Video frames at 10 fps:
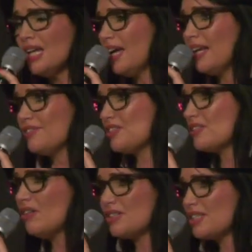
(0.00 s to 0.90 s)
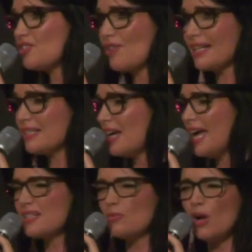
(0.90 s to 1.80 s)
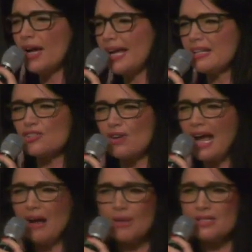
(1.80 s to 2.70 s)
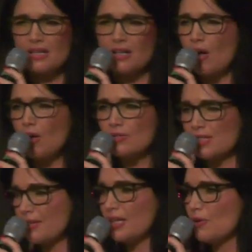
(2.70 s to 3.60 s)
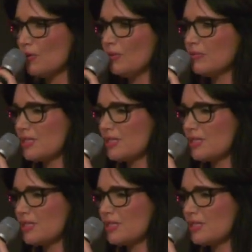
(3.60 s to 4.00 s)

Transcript: And I just got distracted. I had to work extra hours at Coles at the local